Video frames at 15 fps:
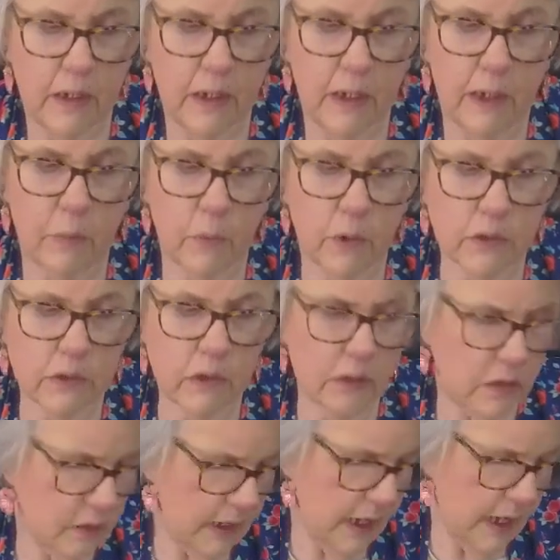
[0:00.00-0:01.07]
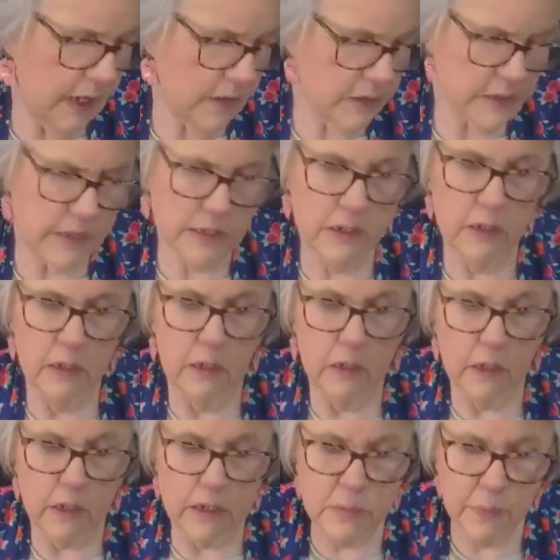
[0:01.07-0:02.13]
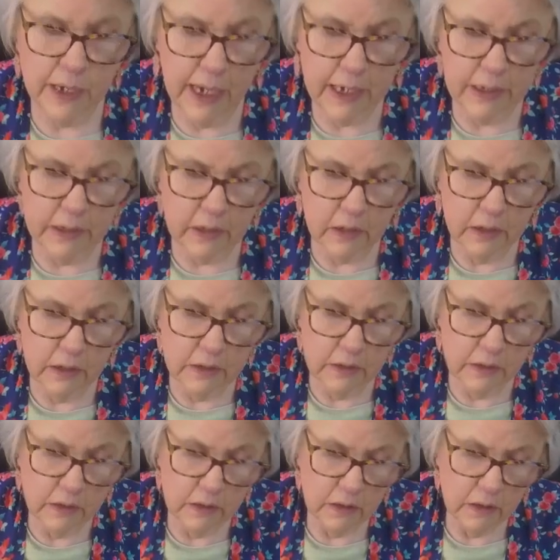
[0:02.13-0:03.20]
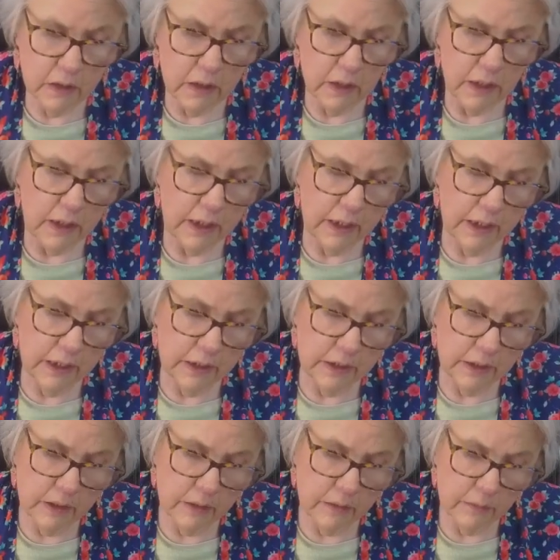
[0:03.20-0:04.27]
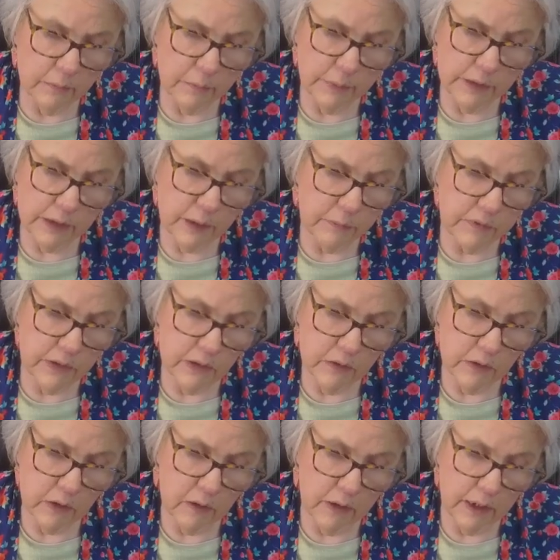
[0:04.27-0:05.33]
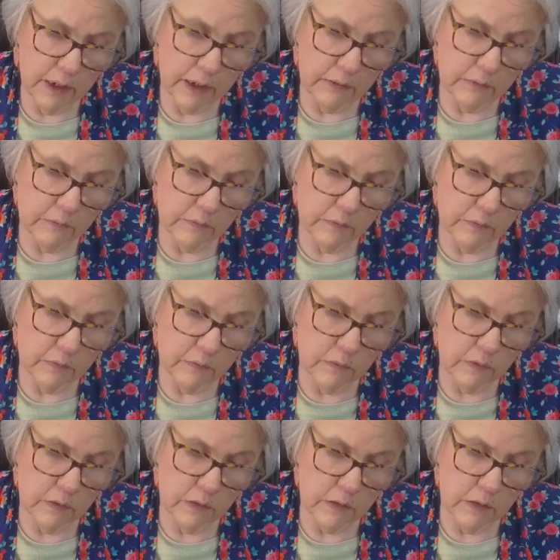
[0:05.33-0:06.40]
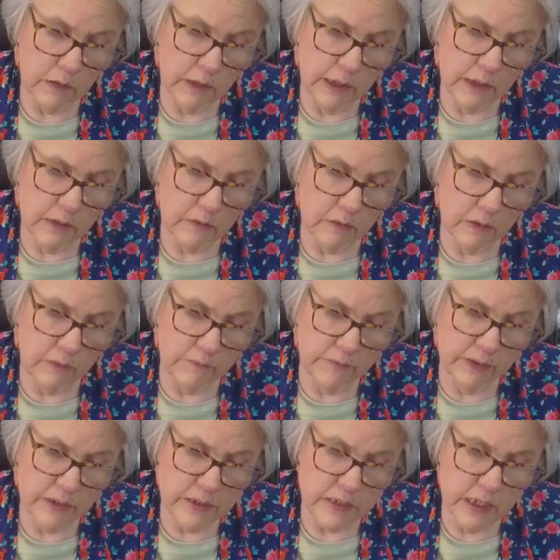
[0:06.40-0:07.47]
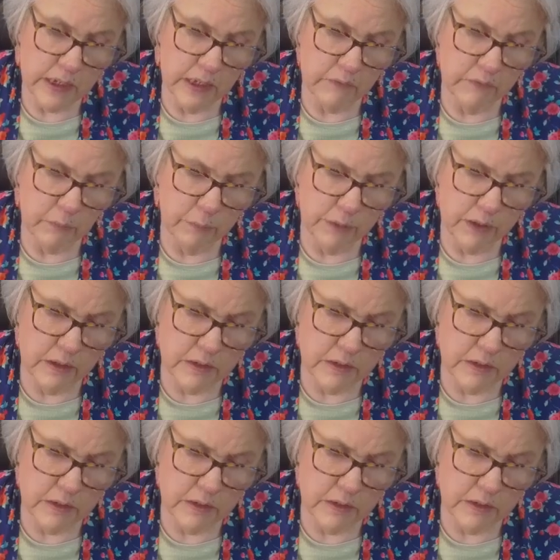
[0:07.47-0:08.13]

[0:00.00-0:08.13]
and worked on our house because we added on. And but I'm telling y'all, neither of us had ever been